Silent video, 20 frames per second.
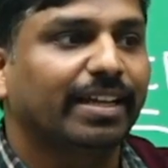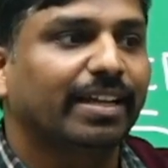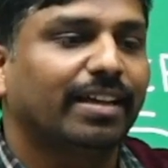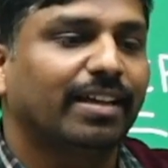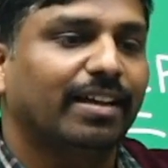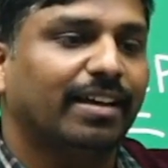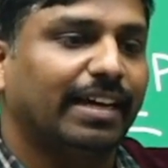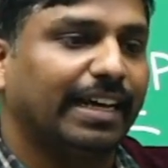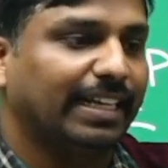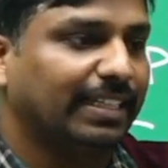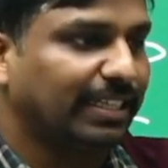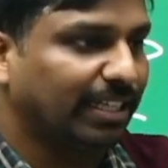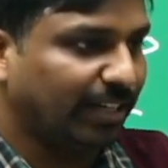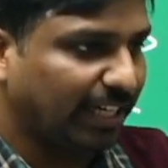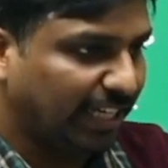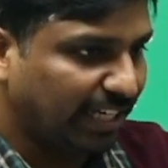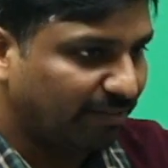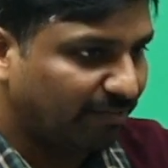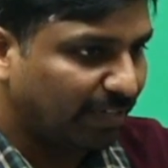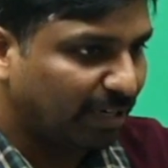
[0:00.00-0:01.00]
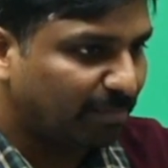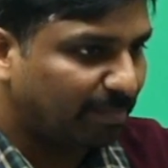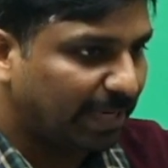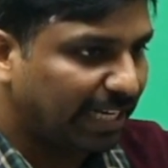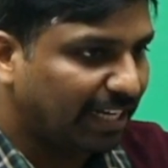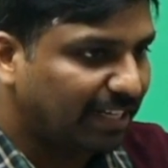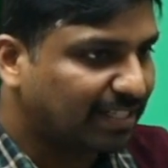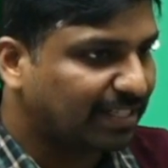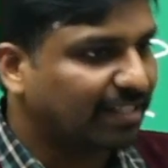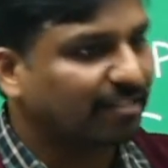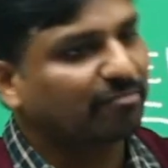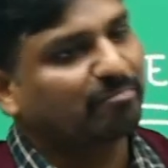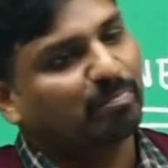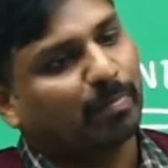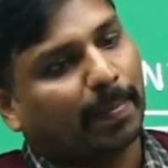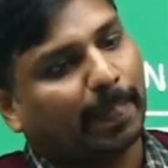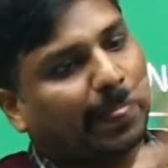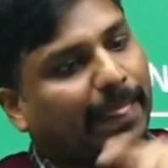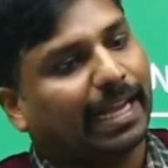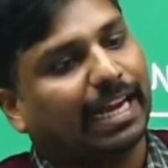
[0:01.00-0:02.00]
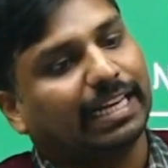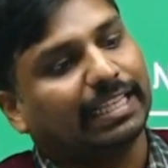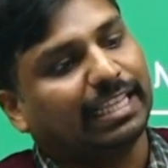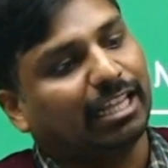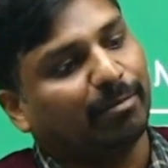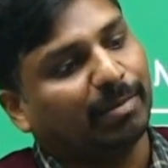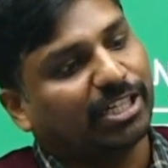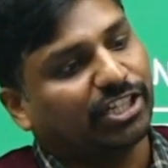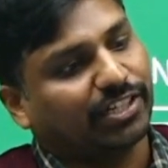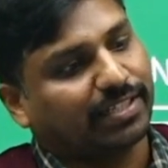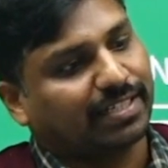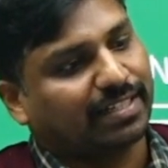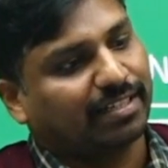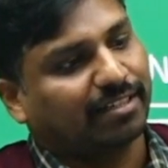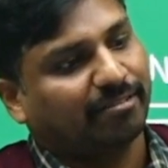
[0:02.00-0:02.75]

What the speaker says: like they'll give one place and they may just